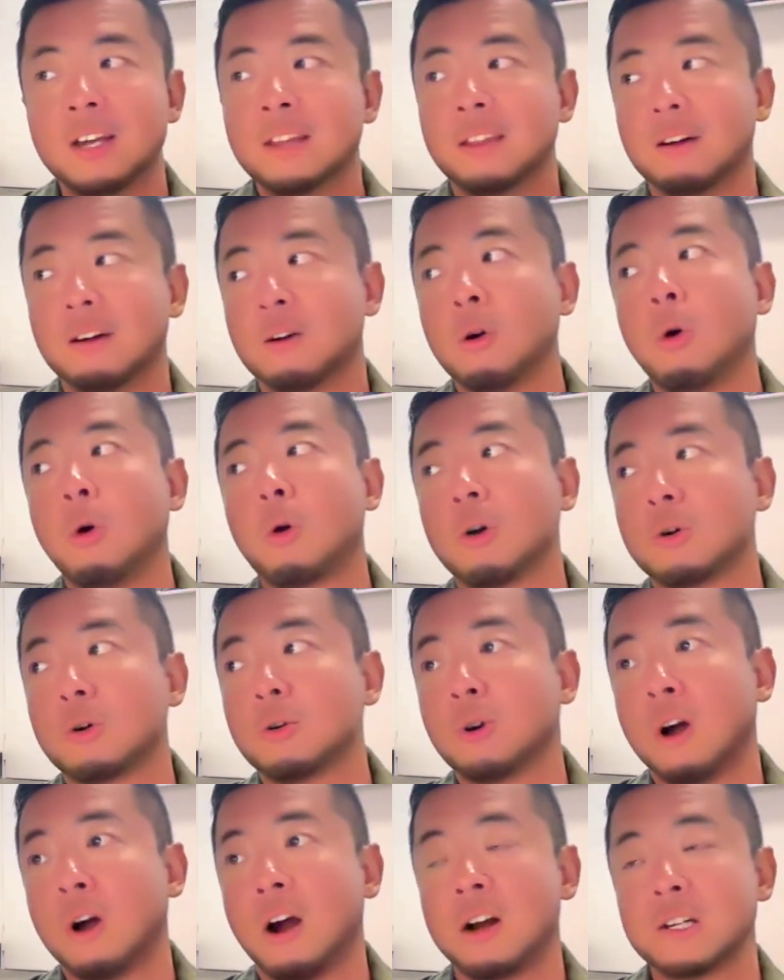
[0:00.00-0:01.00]
There are
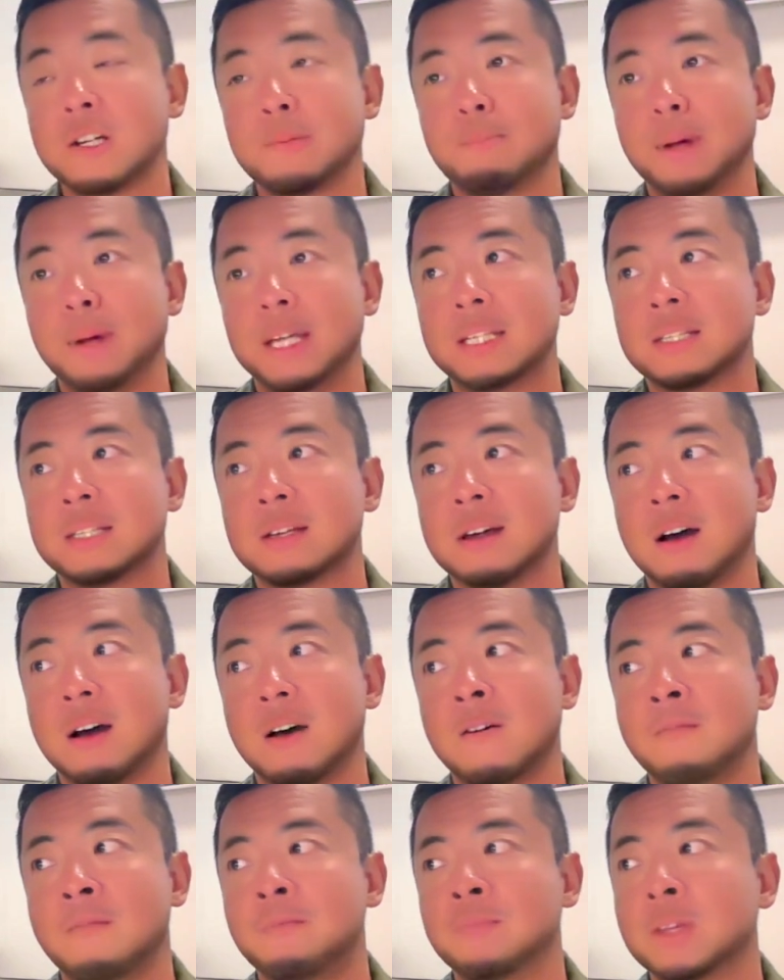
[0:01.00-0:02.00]
oracle cards based
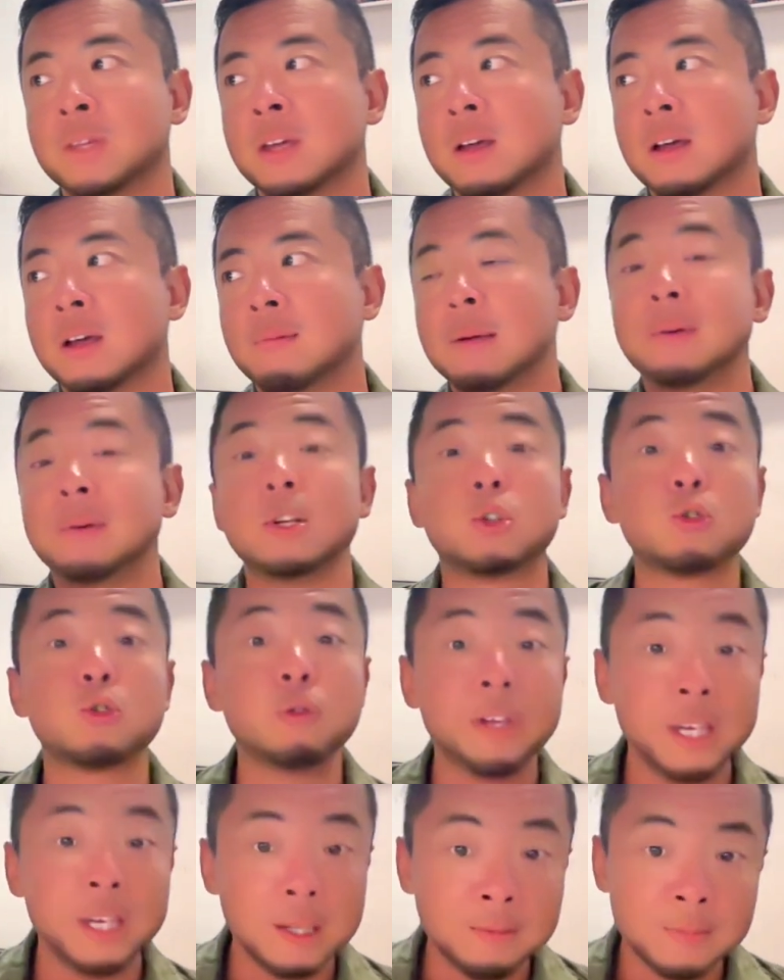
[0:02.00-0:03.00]
on maybe
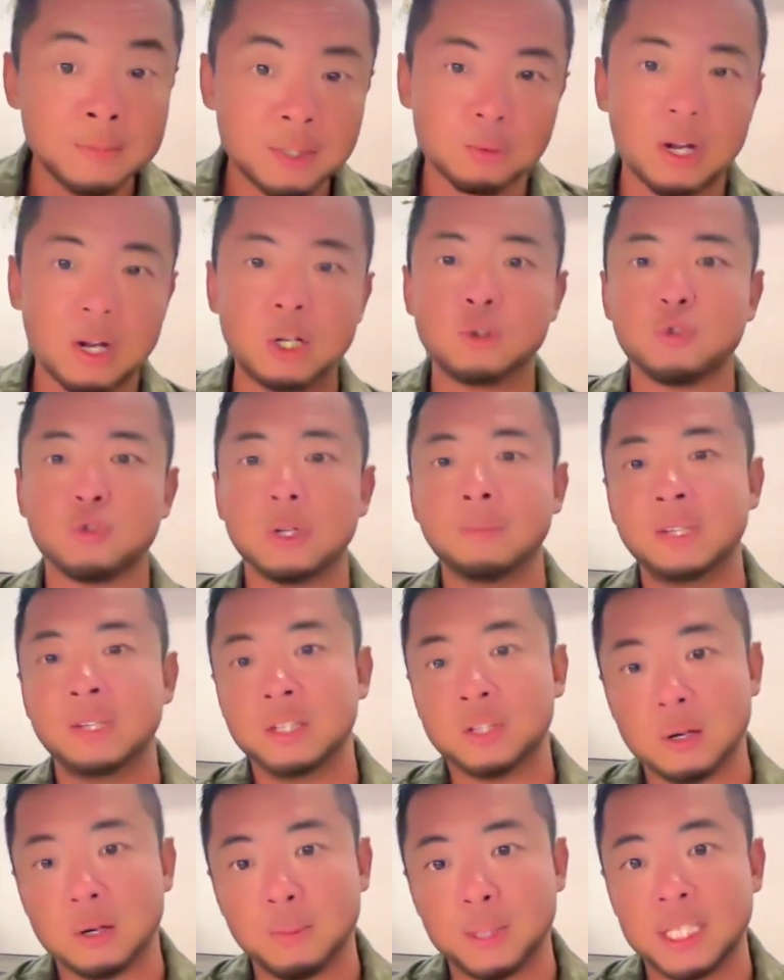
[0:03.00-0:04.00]
dreams, right? Dream
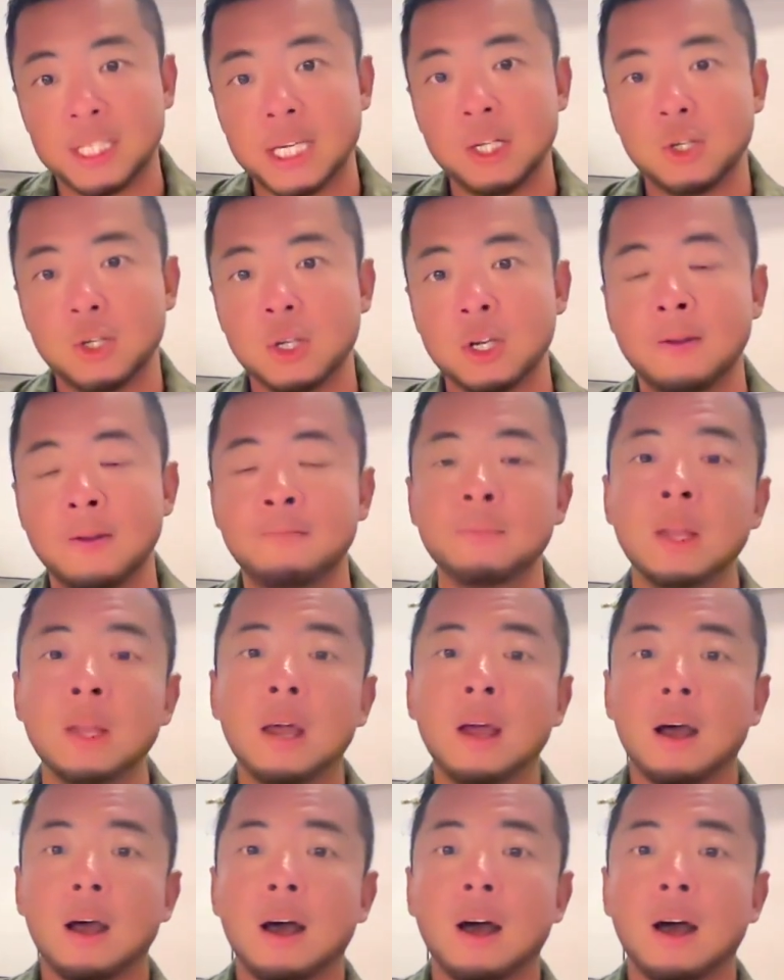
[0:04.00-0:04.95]
interpretation.